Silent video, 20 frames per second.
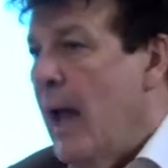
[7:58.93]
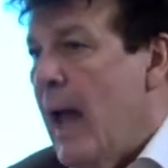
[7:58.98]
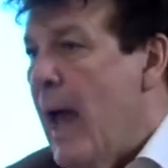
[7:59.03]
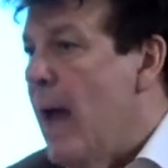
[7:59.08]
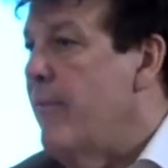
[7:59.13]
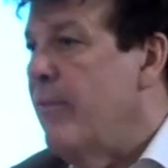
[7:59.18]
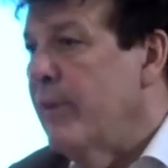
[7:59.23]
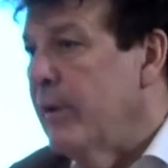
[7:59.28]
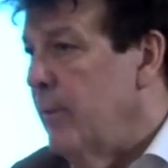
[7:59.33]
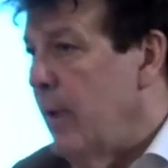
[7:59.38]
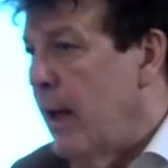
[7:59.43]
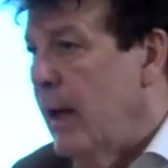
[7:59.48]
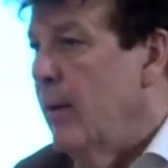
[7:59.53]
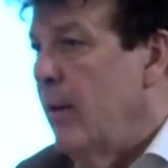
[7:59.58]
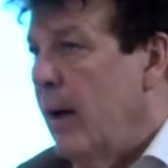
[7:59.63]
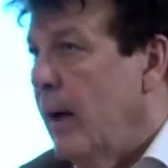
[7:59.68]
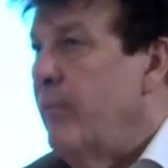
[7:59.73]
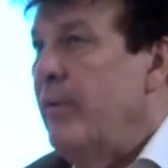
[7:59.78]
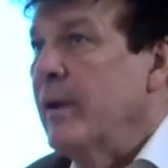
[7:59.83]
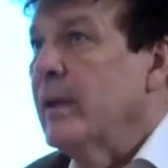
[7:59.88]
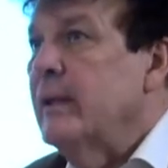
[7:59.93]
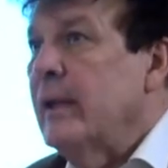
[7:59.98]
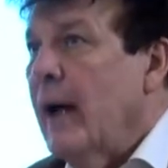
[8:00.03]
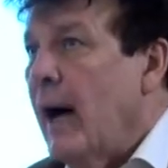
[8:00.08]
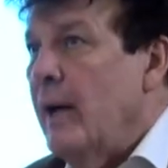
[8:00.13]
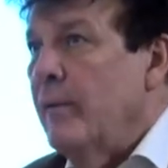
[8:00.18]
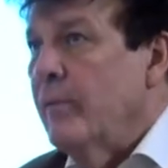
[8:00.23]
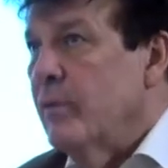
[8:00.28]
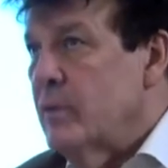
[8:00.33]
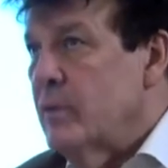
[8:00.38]
Every
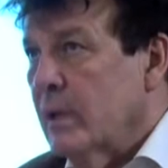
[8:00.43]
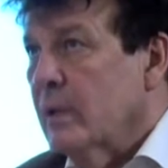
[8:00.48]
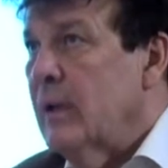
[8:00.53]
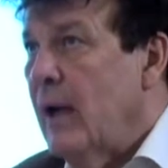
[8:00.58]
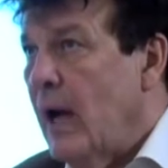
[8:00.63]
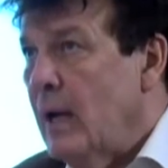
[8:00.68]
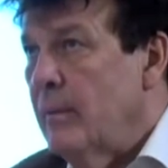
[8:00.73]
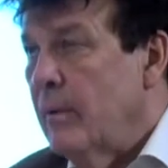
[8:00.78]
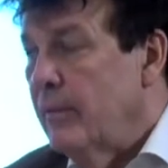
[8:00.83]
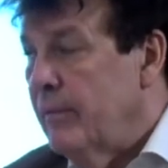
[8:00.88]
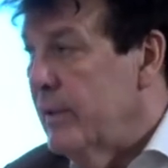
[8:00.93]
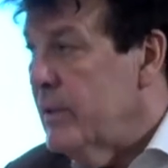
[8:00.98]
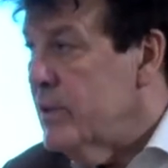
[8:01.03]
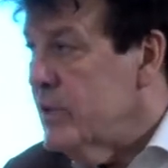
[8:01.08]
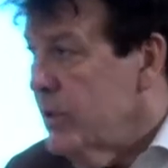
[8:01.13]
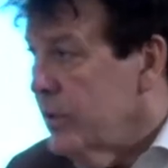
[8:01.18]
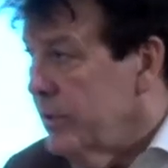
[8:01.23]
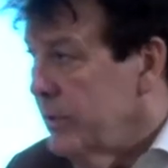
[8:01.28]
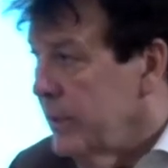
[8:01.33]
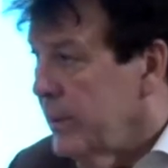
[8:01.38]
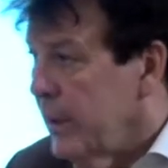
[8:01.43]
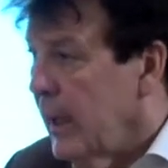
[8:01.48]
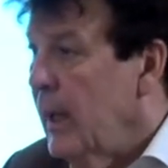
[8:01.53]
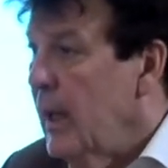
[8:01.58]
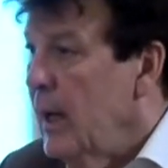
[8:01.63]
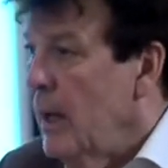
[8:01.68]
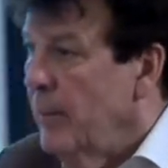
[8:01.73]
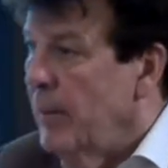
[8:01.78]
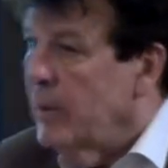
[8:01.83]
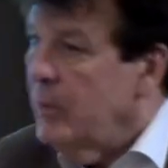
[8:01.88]
time time of uncertainty,
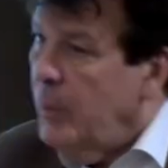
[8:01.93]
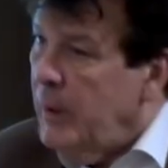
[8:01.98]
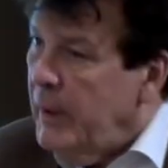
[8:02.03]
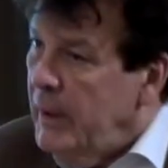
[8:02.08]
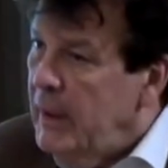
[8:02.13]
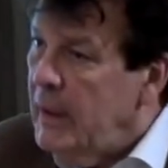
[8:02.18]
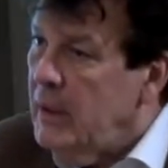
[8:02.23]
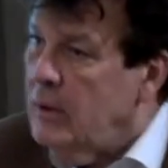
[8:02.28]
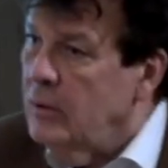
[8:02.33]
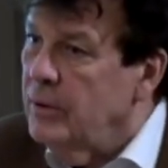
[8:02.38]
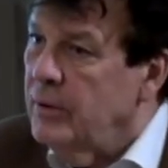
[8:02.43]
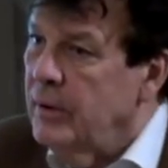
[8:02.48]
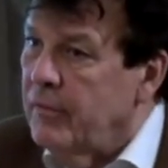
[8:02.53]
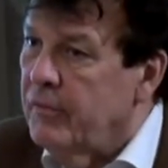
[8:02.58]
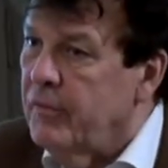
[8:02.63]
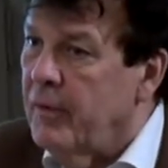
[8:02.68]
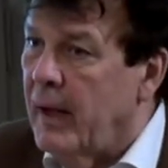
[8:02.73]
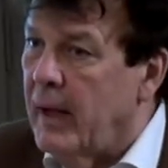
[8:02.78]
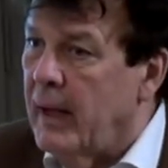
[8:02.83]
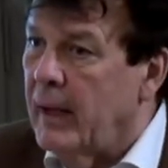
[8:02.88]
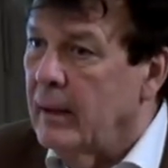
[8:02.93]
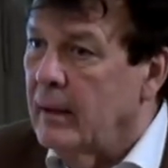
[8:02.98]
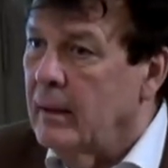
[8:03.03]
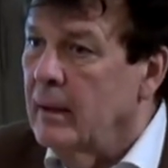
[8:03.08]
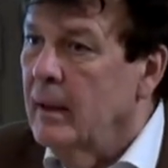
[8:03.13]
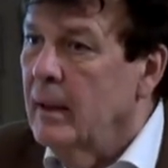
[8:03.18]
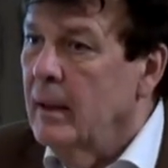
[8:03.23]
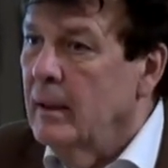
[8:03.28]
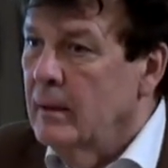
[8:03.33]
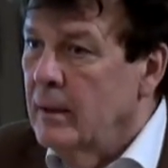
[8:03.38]
but we need to
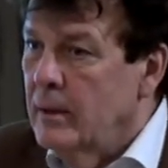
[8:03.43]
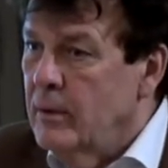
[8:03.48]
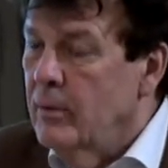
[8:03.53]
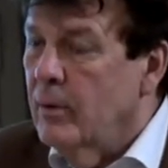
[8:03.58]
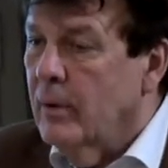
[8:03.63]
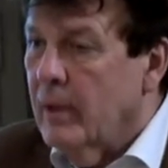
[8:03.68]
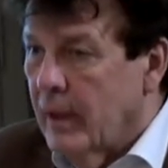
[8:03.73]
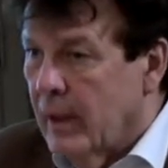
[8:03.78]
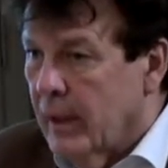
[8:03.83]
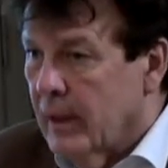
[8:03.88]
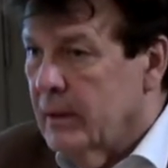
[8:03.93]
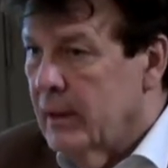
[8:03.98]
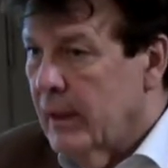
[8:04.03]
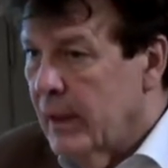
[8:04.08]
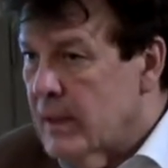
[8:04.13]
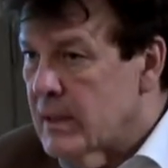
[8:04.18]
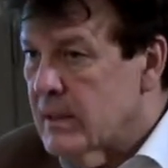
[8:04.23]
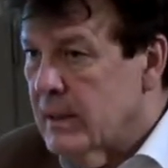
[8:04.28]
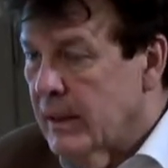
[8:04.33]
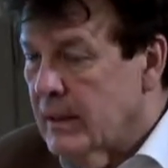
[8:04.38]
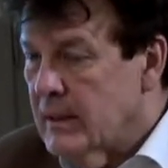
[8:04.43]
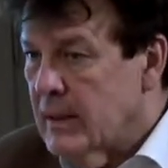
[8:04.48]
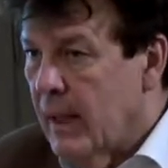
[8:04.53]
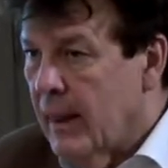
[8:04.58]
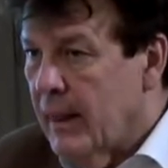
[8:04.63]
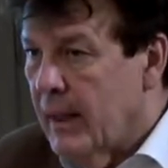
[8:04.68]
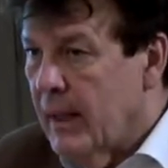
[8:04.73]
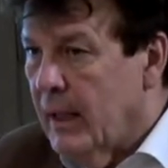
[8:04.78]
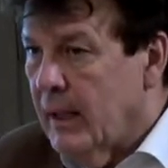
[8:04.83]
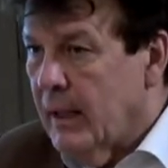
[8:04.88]
define the new characteristics, I
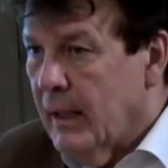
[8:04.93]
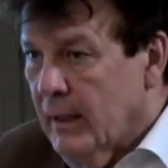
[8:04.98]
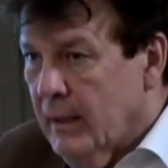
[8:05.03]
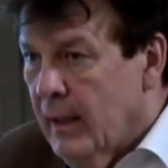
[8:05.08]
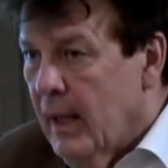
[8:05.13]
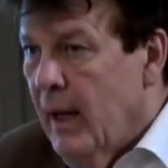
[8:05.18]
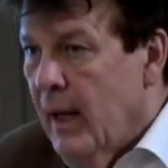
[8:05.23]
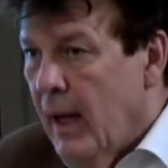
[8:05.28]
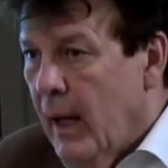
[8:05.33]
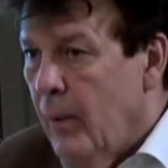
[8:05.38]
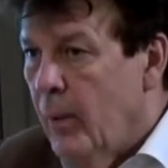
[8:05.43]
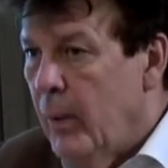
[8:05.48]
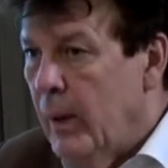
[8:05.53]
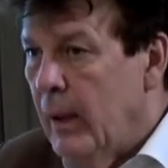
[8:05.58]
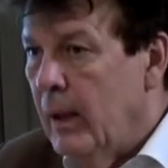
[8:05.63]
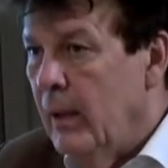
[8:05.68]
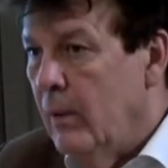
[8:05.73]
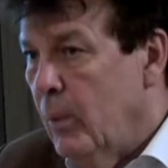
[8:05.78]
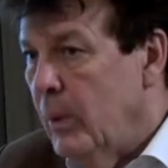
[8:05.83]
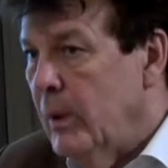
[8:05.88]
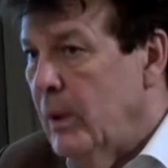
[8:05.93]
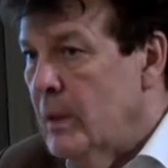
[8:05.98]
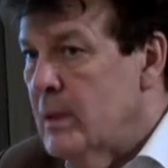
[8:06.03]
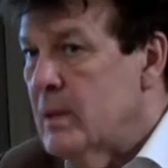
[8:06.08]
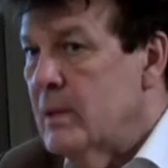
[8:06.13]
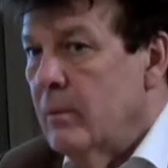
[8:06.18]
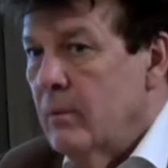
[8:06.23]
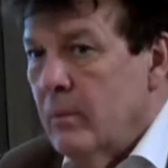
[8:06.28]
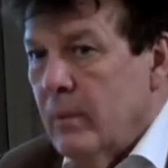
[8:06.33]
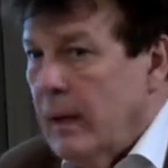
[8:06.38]
think, and we did
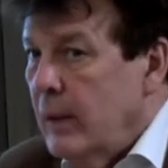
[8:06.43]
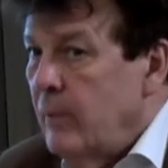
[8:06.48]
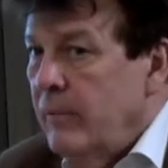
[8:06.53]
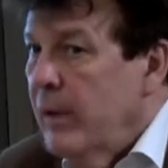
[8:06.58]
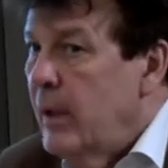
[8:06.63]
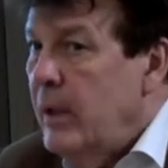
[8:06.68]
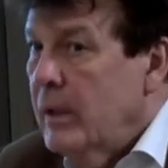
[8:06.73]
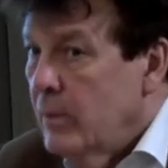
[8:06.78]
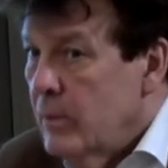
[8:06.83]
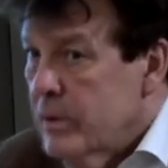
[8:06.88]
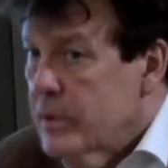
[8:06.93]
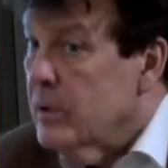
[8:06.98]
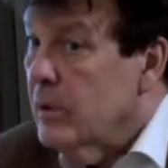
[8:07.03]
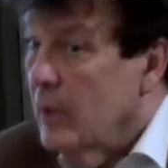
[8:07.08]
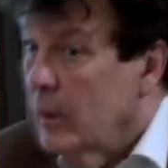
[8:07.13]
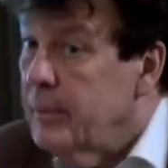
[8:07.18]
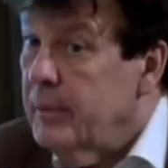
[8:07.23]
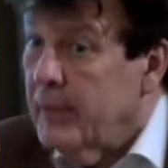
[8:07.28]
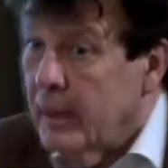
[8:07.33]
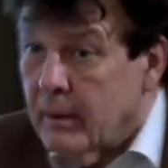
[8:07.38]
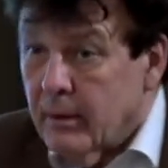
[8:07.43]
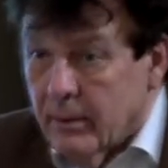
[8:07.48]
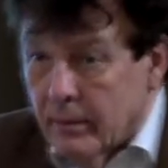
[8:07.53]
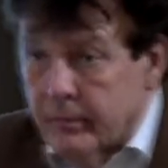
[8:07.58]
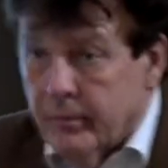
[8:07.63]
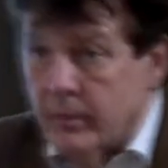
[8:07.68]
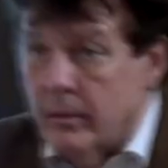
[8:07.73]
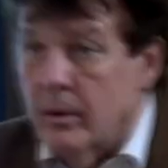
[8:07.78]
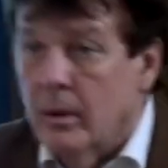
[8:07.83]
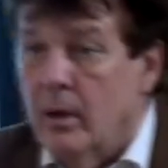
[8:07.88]
a very good job. Thank you
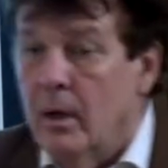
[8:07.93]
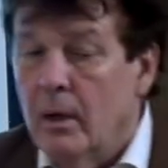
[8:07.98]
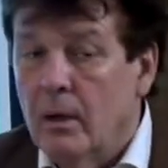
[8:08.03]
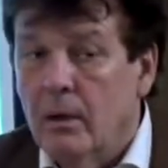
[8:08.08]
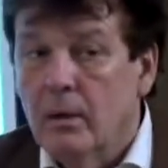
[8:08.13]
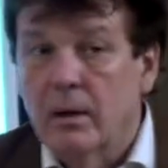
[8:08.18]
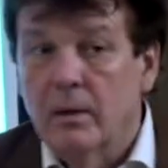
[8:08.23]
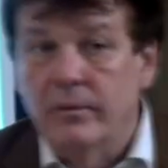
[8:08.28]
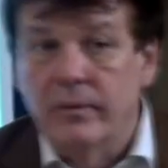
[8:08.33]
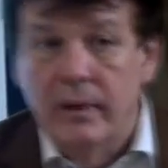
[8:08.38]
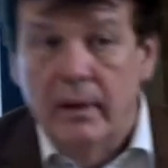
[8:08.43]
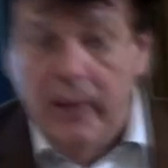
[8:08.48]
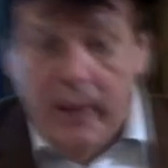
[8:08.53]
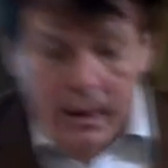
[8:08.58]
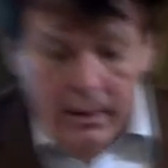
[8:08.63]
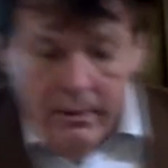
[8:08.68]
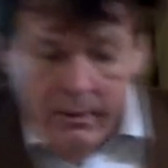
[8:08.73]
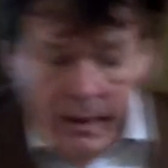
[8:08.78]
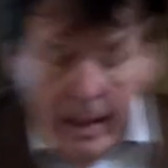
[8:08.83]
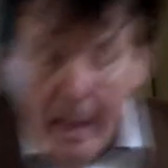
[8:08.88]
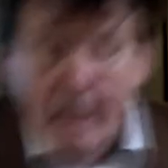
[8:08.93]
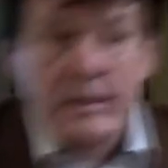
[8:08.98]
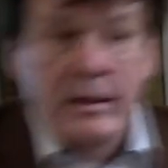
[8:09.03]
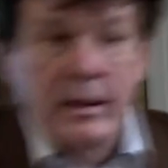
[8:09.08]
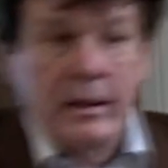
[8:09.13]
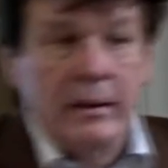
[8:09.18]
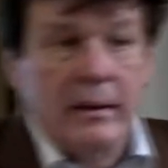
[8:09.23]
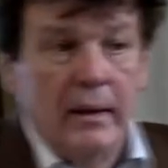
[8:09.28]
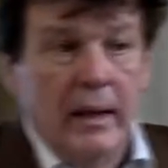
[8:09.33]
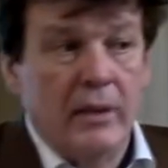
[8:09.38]
for all of the
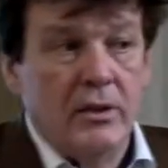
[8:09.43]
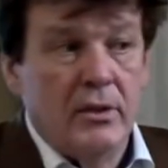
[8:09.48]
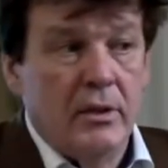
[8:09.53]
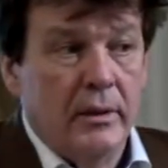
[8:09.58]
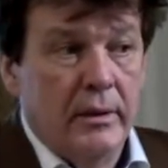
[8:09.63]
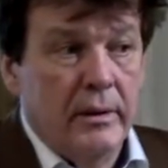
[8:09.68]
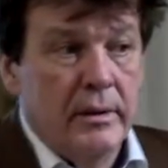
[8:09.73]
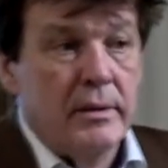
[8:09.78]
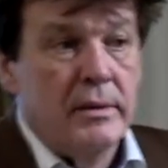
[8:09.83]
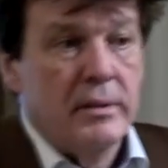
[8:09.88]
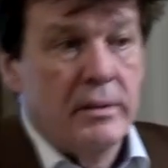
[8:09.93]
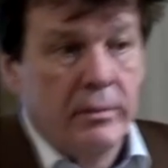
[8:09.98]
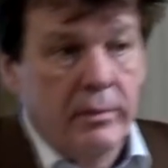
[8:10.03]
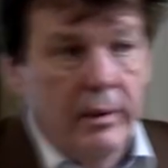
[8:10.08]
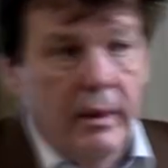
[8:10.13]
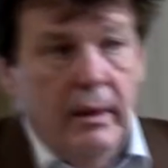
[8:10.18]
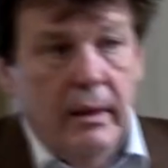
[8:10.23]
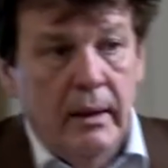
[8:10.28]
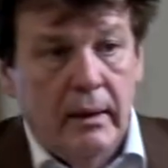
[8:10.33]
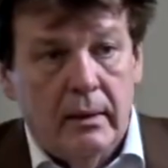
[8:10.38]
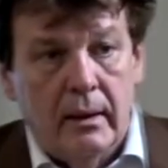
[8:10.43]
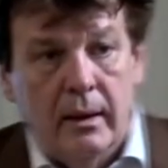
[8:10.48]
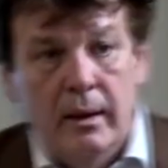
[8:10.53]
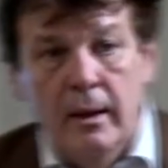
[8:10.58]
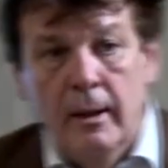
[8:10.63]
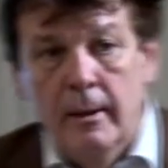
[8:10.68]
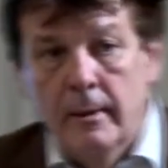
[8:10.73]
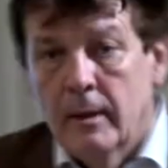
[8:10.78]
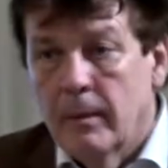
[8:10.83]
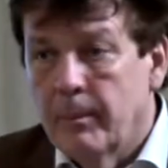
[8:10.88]
excellent lecturers today and
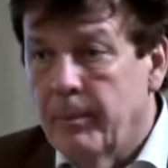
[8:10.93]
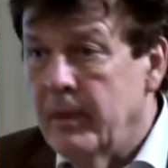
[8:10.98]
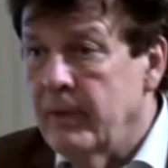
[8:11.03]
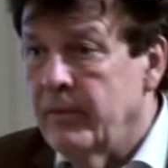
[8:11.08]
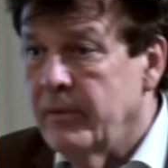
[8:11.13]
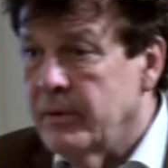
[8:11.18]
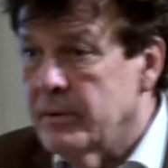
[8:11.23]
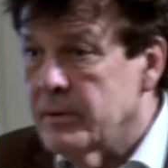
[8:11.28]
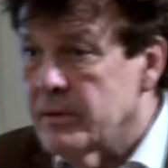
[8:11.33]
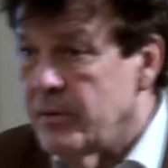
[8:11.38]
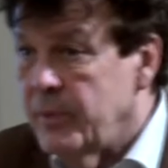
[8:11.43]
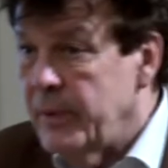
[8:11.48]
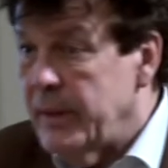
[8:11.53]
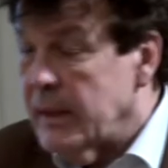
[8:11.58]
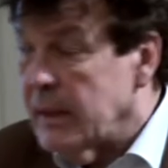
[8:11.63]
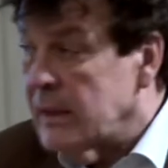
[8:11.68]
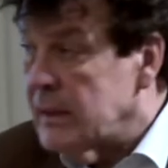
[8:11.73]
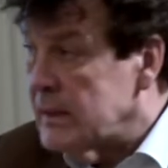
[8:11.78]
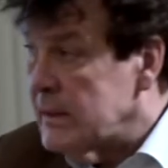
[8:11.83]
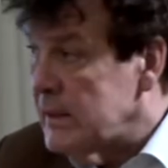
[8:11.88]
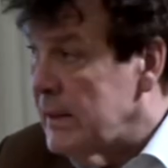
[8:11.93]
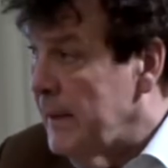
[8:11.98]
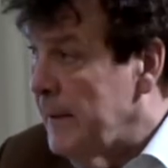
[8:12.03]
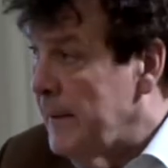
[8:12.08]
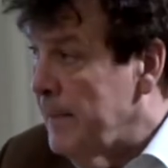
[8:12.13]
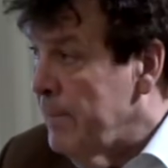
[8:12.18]
the previous weeks.